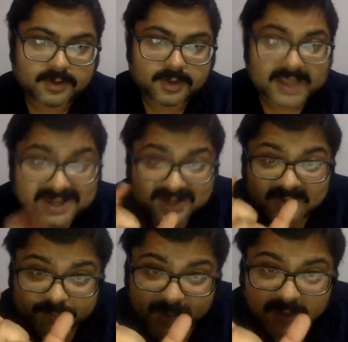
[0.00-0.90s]
Hindi
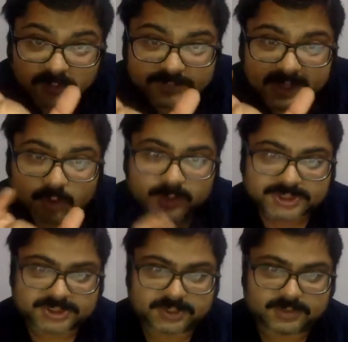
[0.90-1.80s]
is part of that
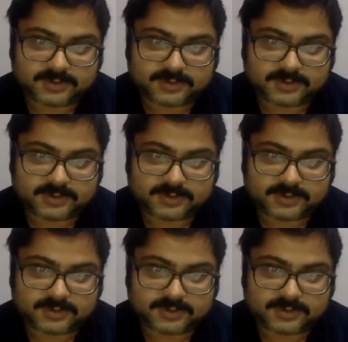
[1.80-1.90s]
question.